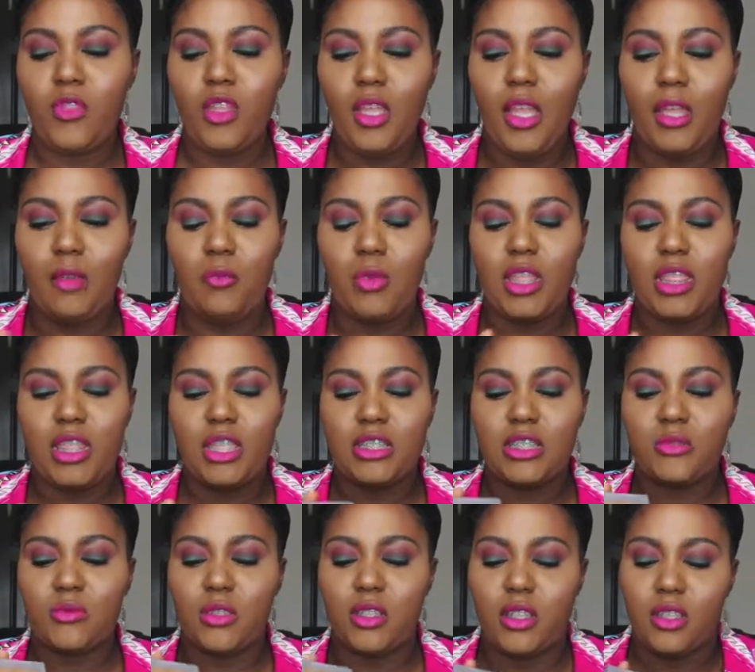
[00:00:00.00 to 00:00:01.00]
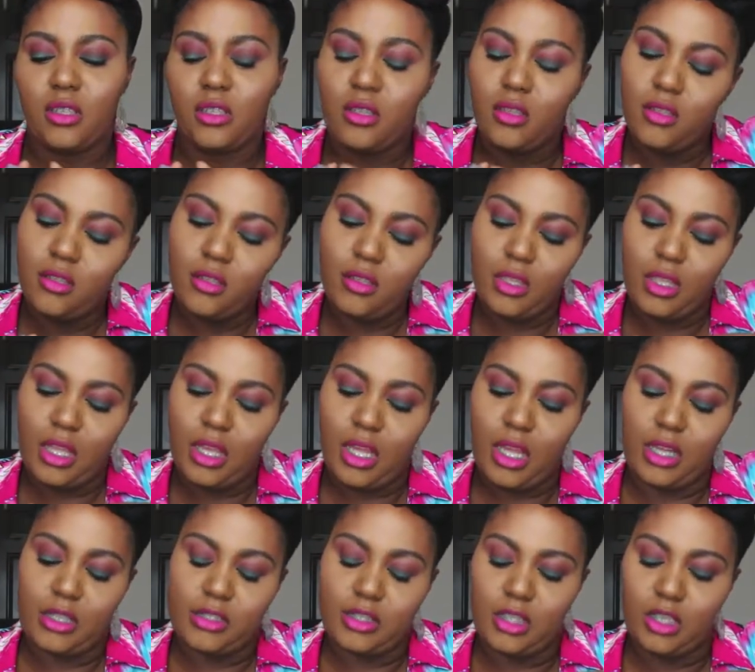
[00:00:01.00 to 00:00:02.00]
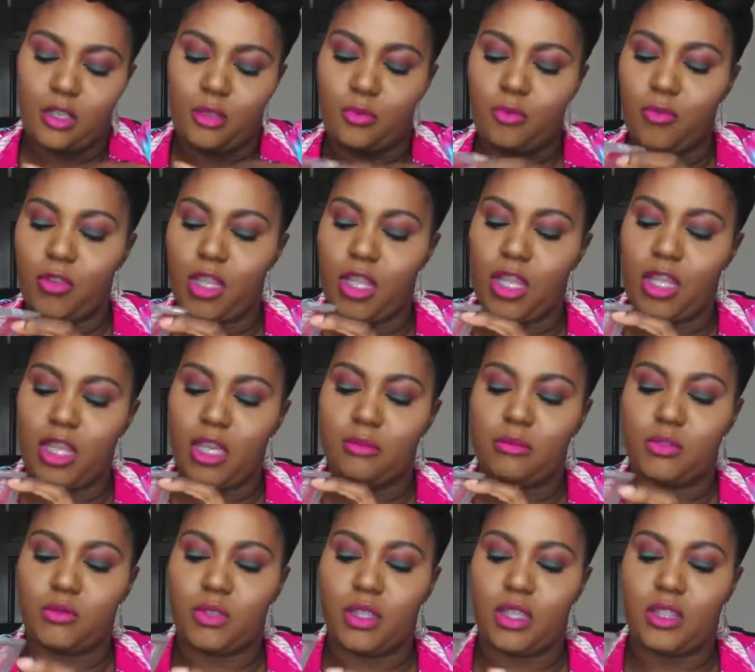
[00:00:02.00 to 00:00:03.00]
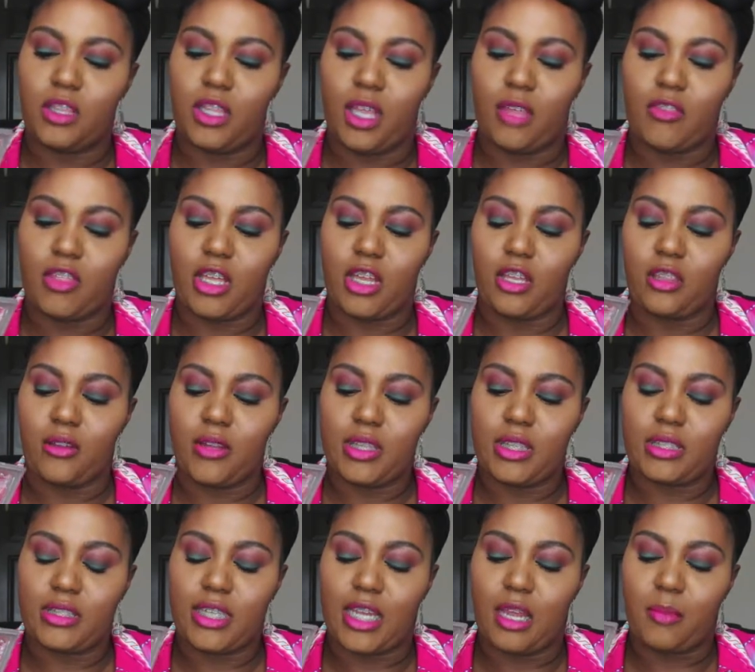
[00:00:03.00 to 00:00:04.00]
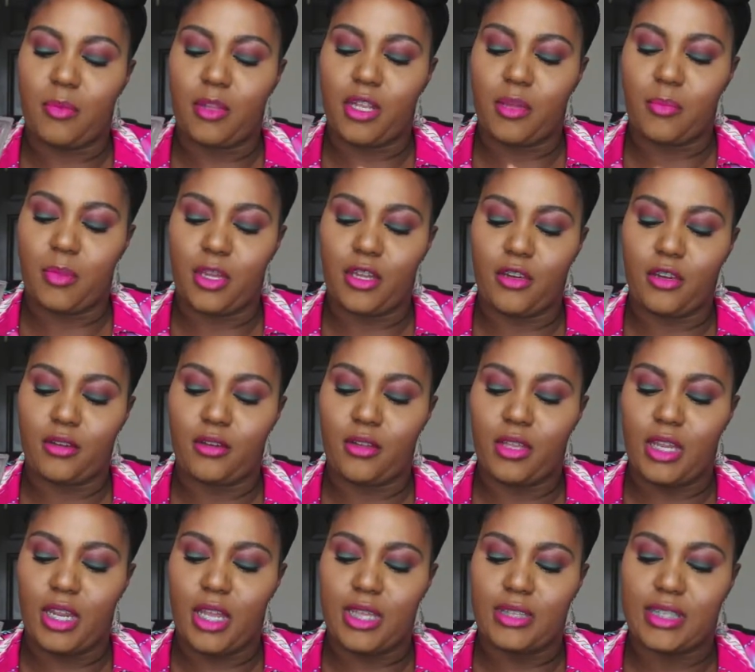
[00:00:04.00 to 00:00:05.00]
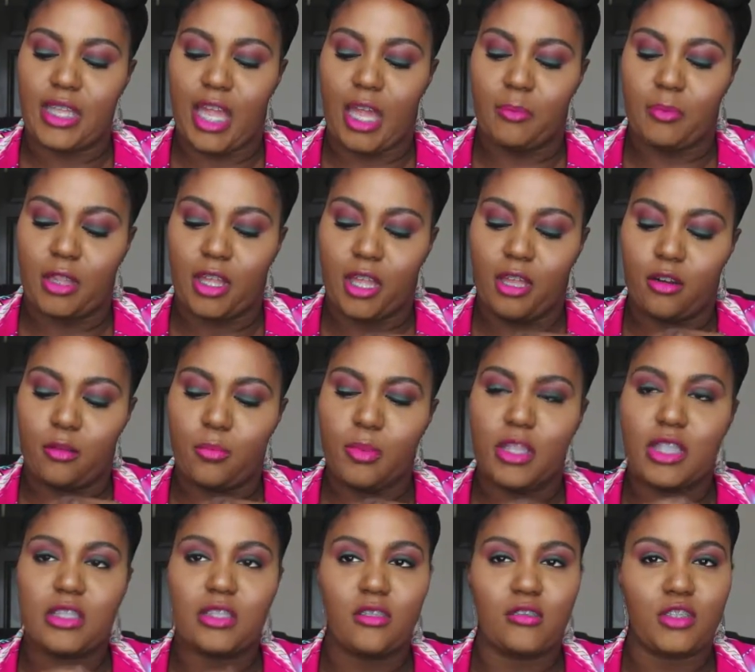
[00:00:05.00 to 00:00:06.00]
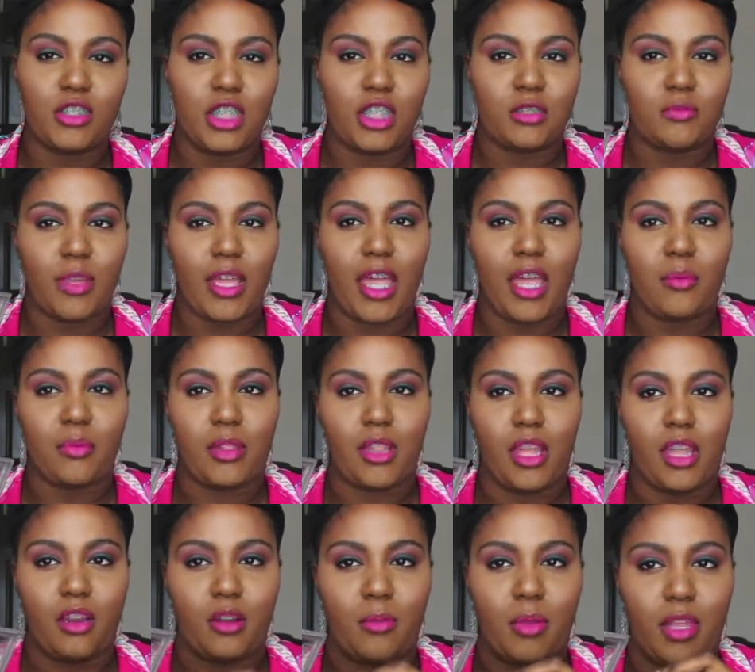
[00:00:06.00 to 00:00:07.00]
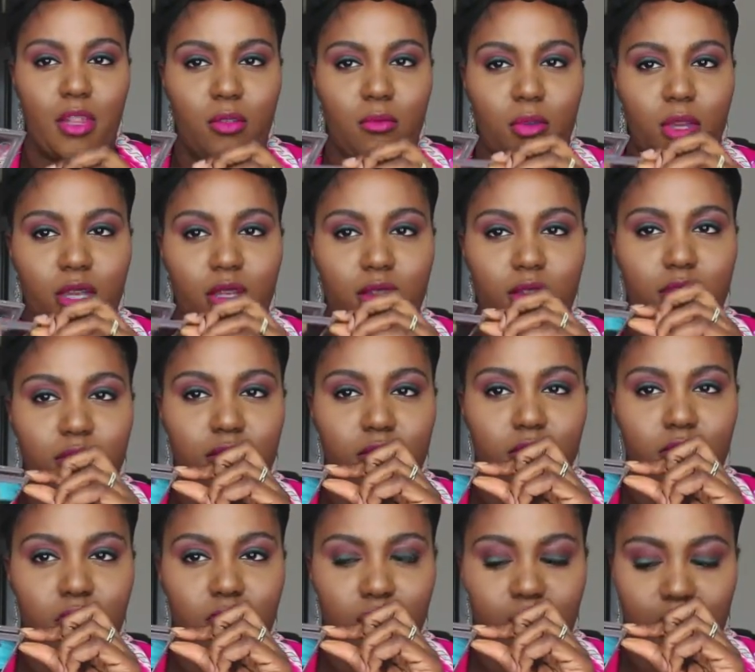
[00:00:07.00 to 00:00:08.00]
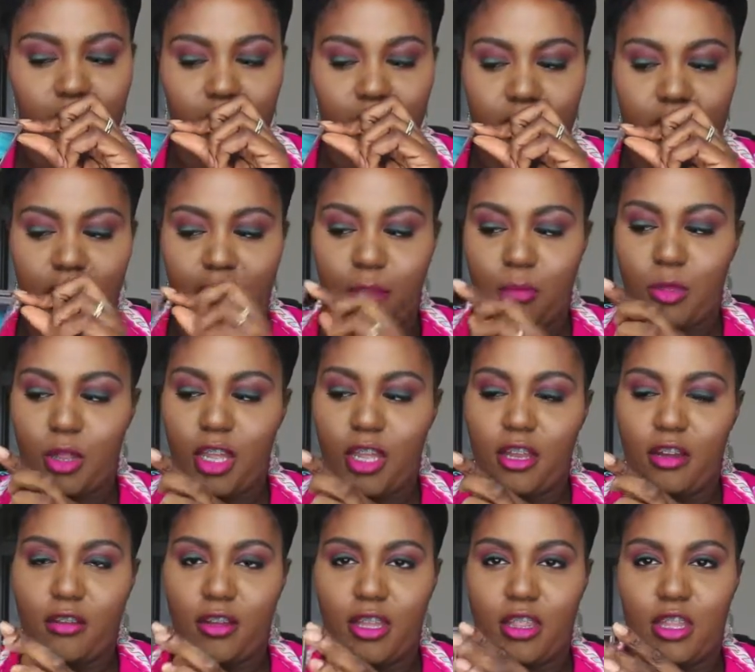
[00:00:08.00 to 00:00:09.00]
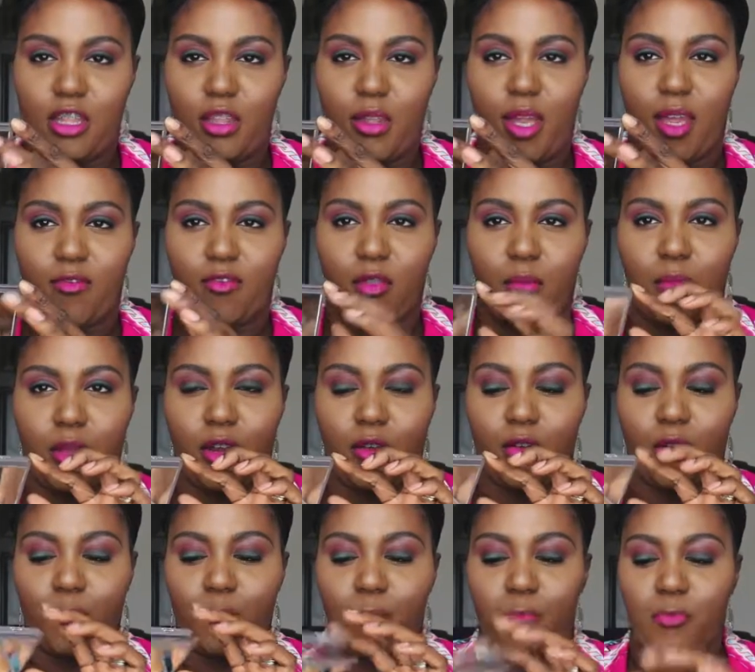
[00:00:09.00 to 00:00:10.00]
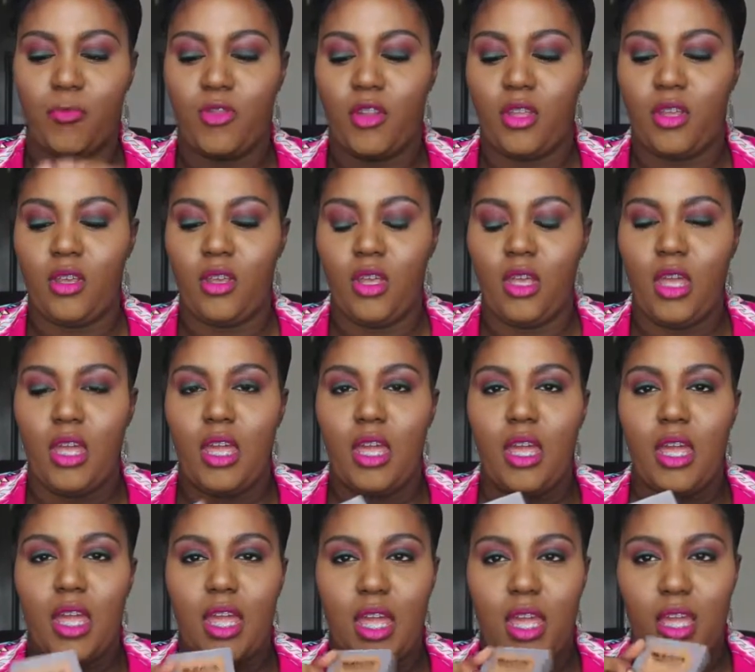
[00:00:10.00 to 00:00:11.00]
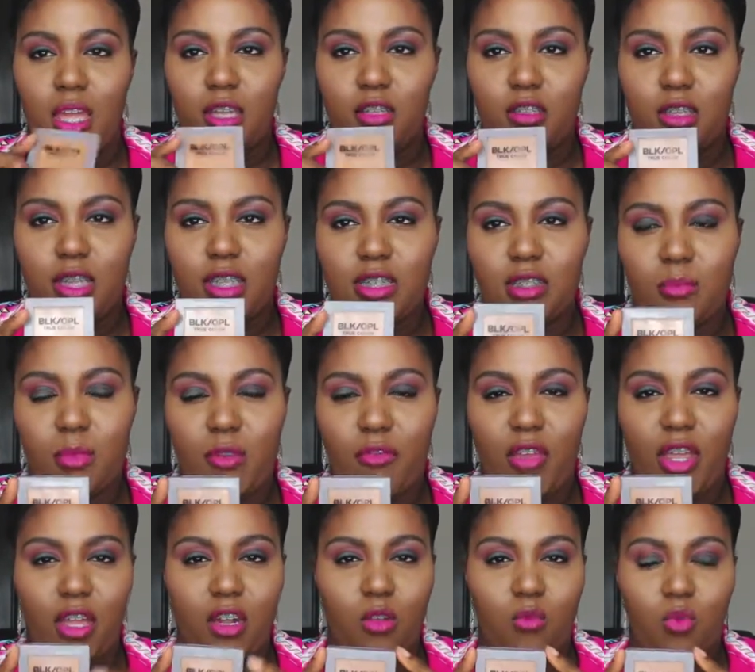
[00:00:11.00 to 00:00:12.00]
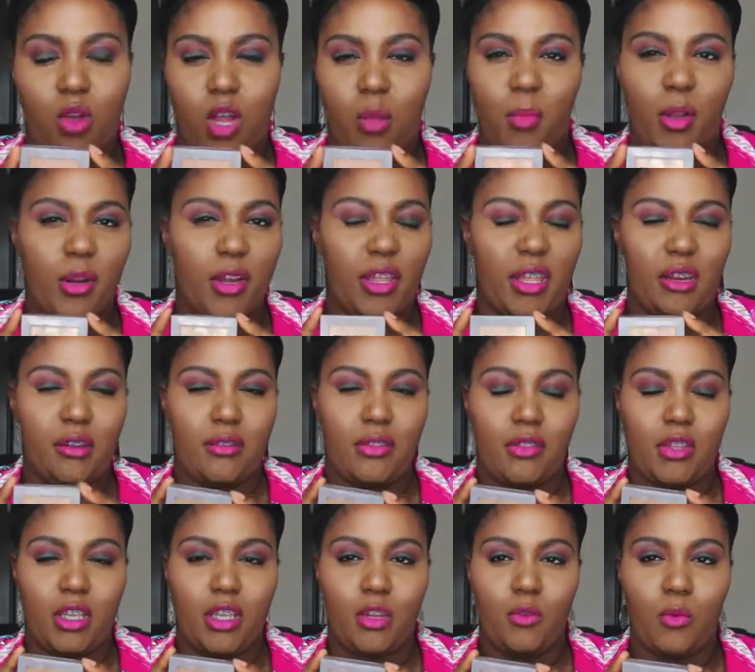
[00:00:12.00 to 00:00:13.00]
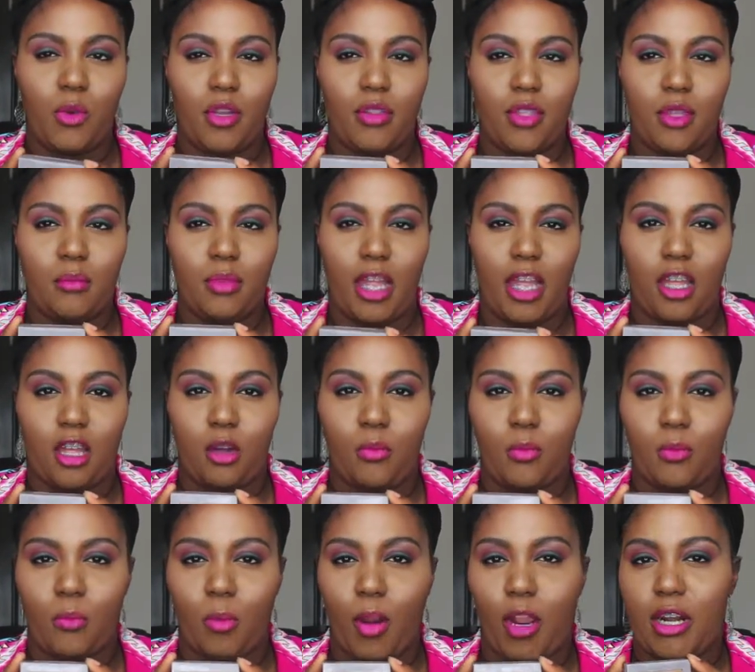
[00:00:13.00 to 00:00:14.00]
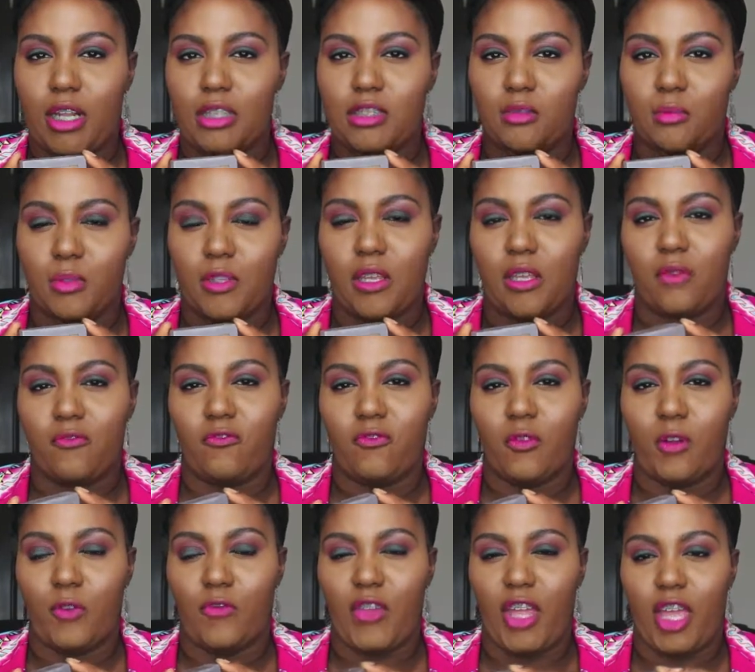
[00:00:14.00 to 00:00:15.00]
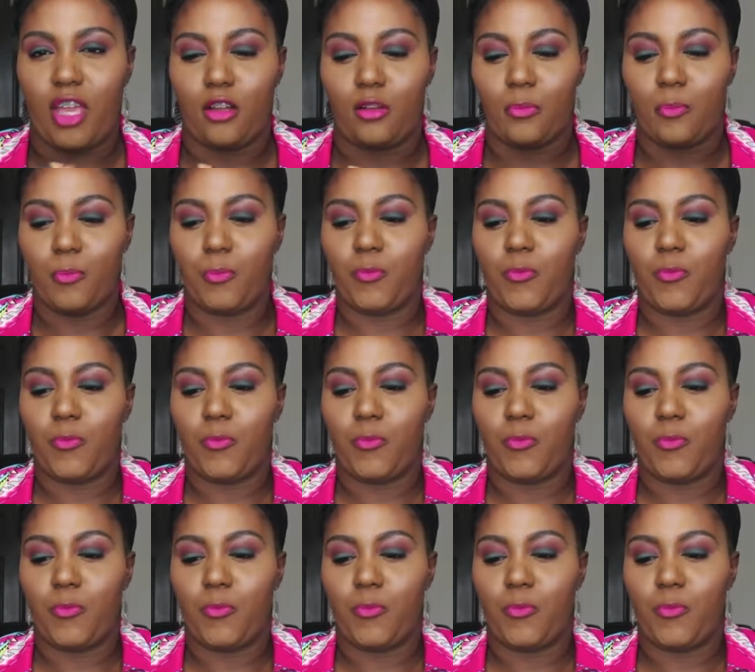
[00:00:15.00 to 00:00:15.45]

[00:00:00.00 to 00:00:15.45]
And with this one, also, it comes with, you have the color at the top, and up under it has an applicator. Please don't judge my applicator, by the way. There's the applicator, and then you have the mirror. And this can be found in Walmart or anywhere that Black Opal products are found.